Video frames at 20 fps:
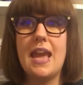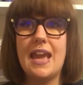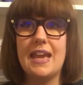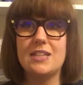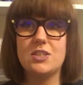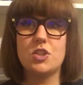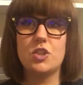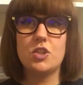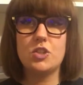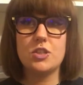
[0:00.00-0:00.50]

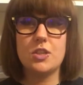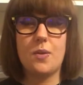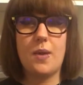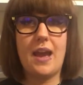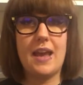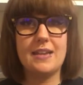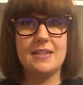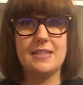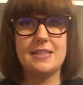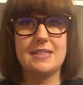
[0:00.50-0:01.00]
It's also
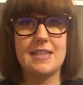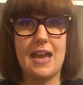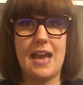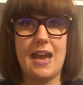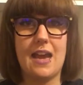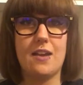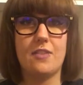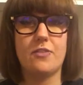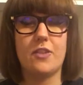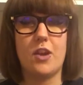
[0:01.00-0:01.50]
handy to
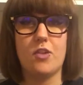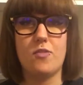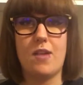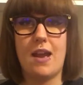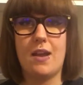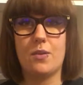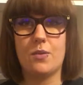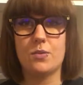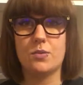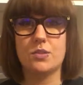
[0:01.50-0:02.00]
have
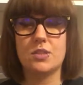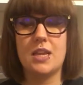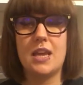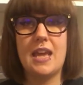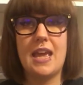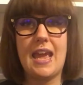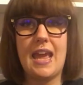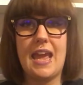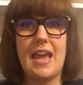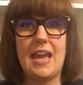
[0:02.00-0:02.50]
around
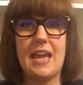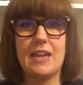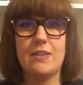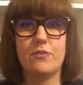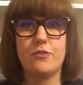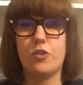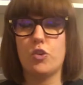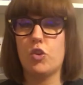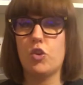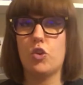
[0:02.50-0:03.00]

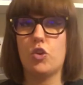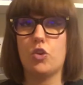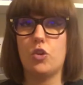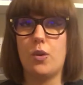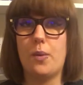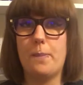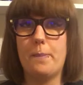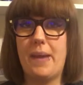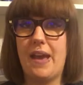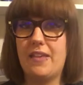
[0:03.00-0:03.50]

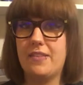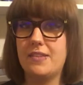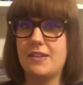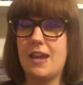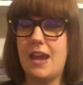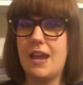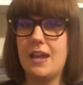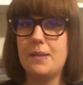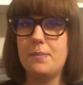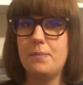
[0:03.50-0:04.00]
for bath
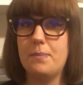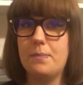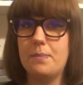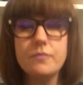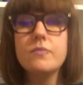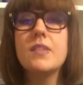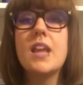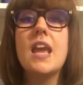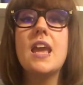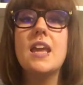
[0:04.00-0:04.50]
time.
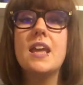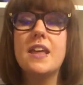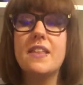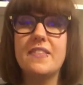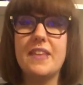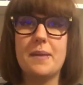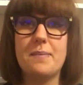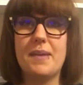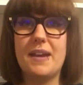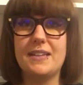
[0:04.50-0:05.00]

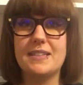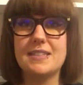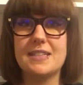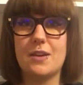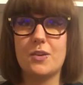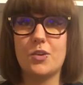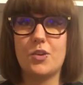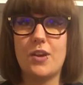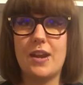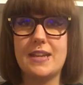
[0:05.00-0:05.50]
That might
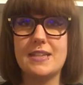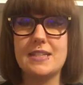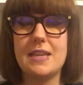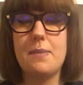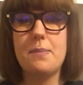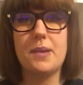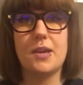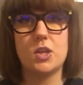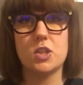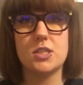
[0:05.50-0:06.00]
sound
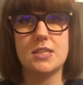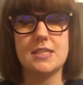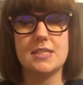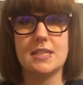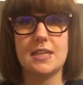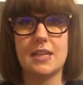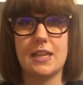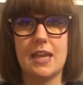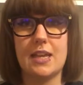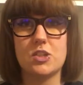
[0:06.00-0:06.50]
crazy because it's
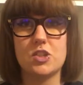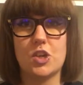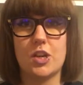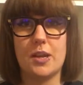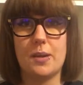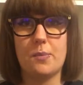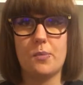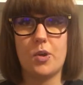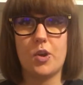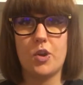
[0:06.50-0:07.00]
an
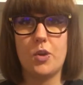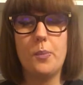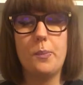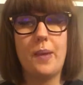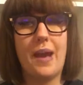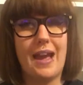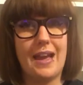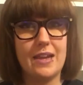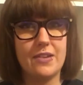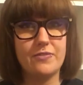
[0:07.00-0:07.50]
electronic product,
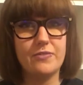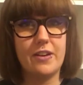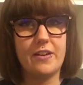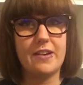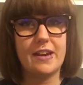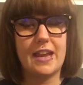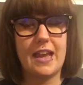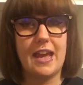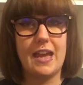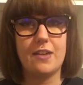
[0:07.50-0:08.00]
but I am
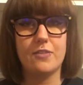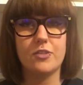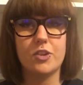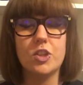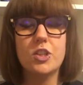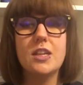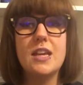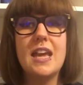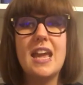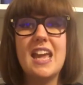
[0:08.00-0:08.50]
very
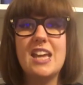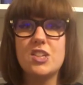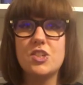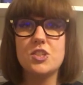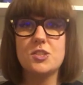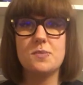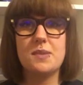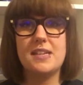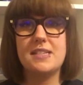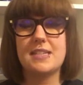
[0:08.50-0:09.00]
careful. It
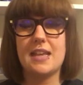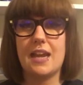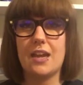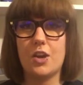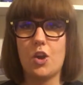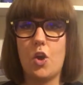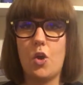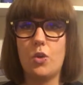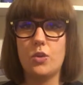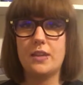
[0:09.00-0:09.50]
just means I
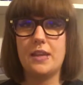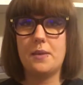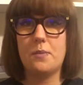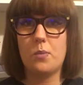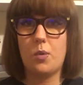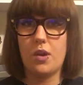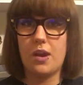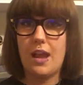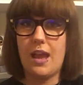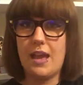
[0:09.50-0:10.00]
can hold it in
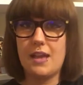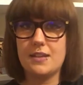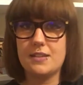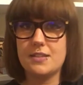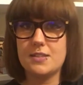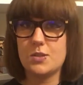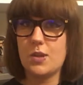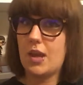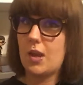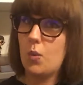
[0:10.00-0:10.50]
one
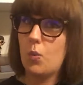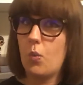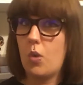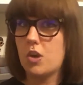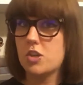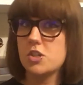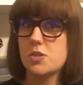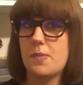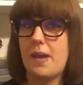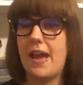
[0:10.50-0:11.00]
hand so I can
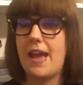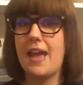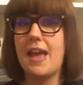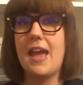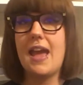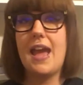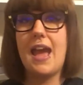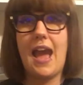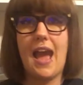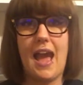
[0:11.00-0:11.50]
wash my
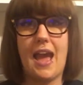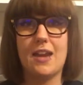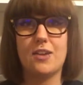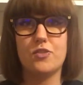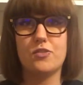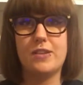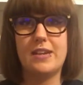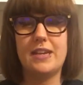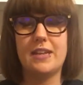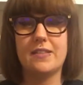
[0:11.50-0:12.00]
hair
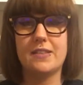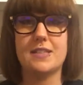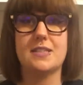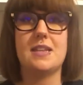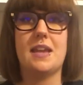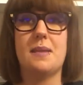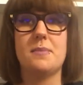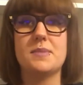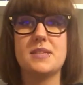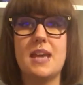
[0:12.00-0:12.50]
and read at the
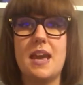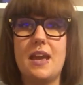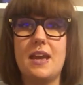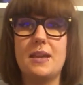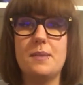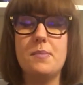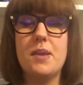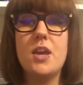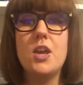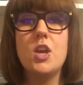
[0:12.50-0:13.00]
same
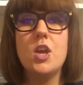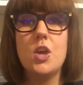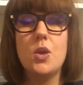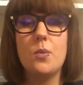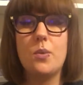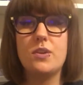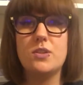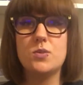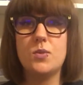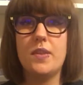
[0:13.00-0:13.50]
time.
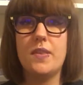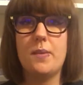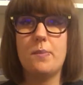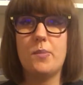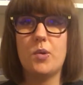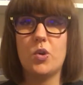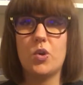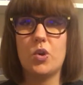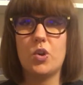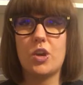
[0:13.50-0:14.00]
Whereas with a
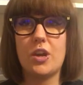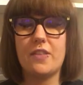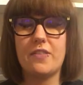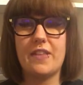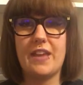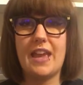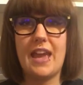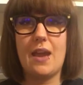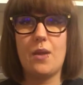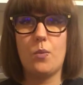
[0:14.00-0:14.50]
book,
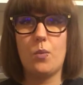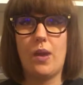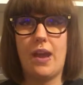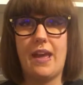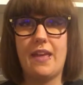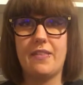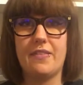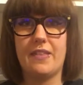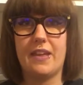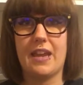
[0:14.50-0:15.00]
they get
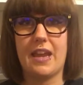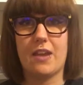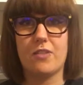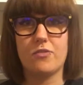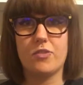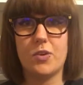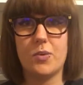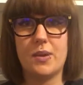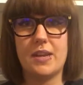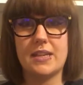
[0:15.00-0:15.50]
wet, they get
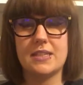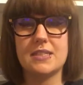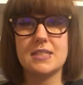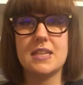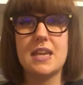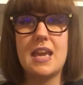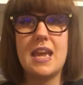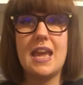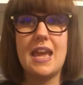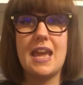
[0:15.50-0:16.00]
ruined.
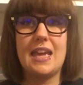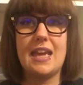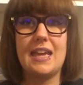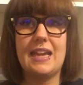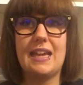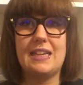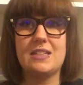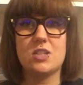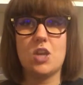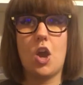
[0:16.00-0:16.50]

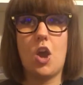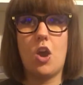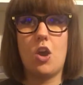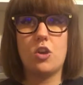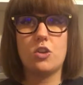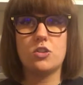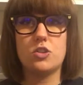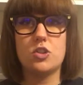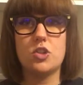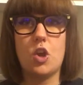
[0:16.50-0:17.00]
It's
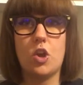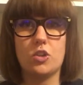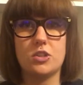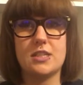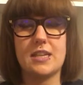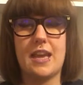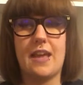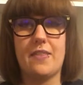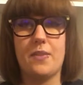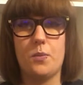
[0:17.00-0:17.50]
hard not
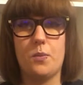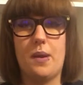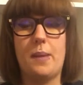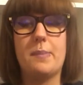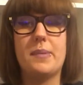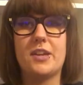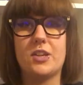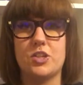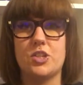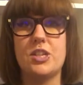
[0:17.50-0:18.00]
to get them wet
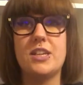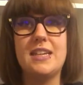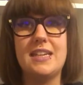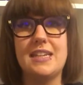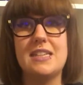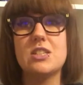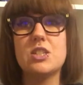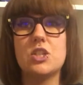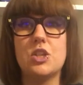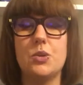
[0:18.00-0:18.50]
because you
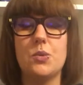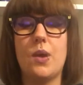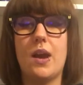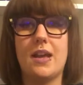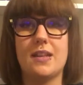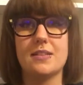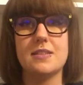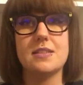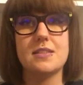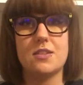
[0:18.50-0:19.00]
need two
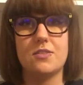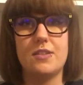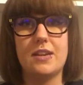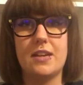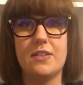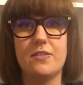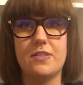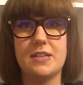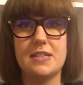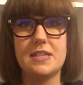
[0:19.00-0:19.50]
hands to read
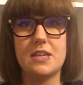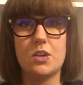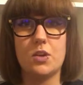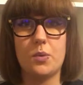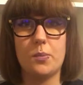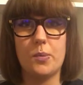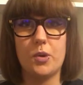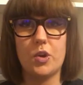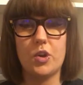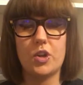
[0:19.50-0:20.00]
a physical
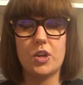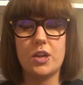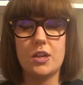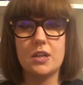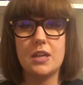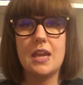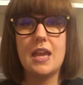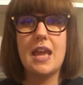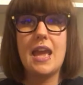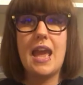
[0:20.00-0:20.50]
book.
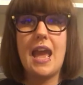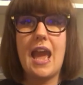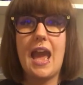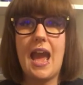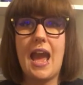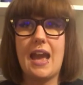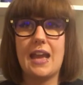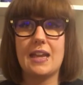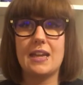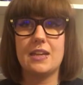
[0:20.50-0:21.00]

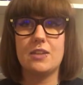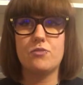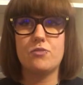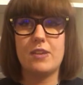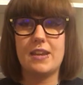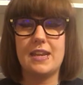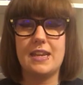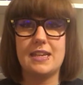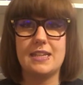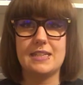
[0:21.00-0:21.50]
I can
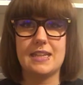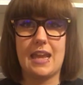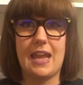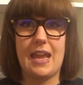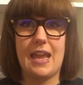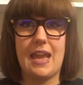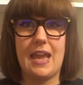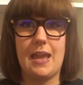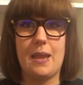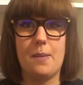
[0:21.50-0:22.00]
read
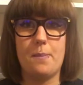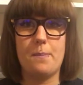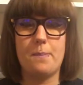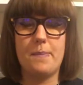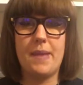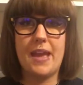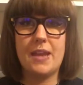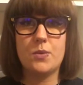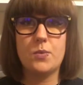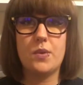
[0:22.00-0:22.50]
in
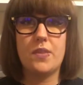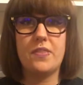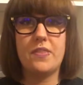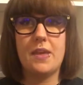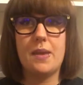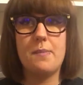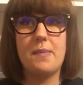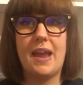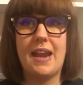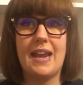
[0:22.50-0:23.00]
bed with
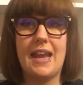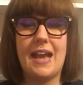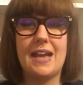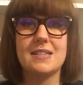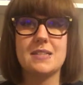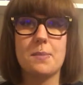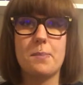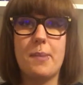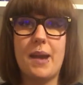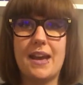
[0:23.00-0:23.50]
them and it
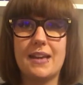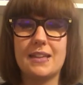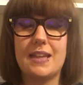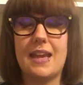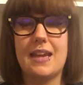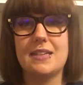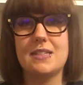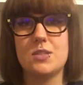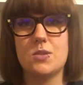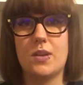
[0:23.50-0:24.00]
has a
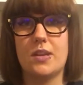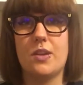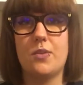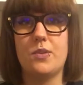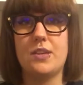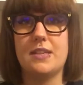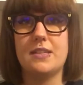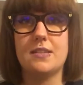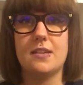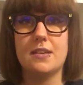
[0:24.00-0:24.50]
backlight so I don't
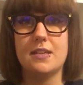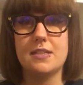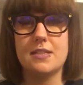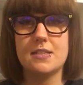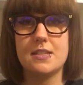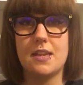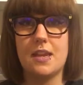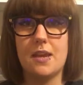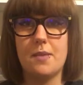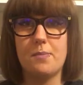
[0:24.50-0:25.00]
need to
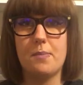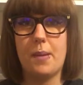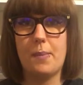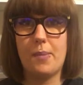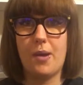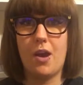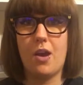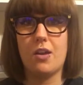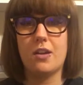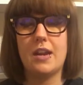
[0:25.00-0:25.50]
disturb my
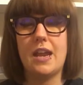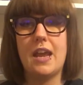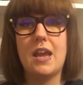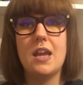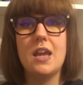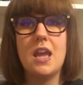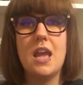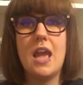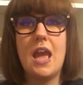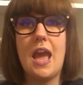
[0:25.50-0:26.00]
partner
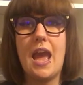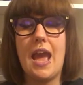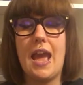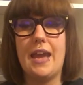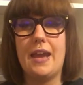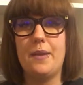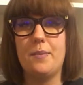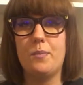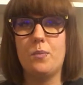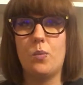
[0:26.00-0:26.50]

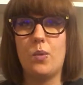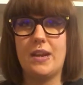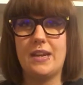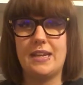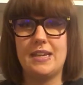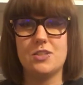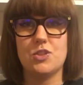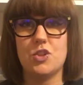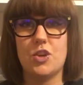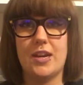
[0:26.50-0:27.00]
um, when
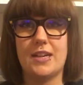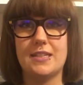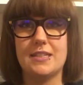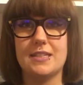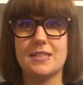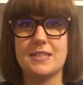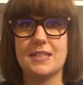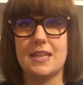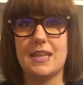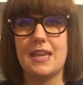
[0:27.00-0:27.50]
he's trying
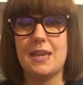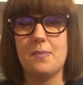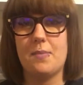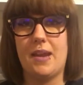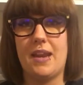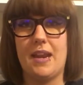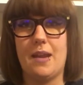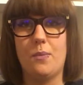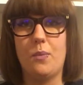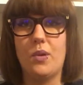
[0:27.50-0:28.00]
to sleep
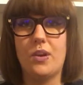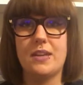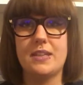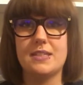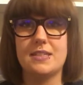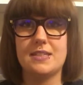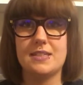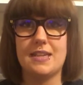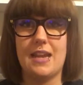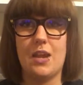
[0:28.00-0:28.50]
and I'm wanting
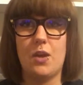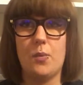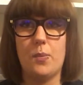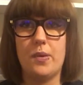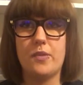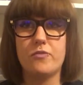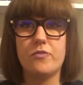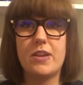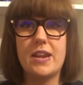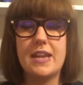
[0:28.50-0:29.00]
to stay up
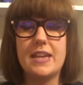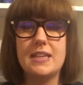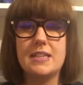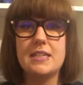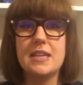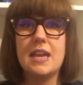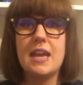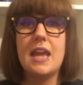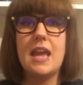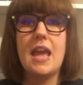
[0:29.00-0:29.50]
and
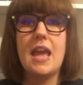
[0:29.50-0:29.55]
read.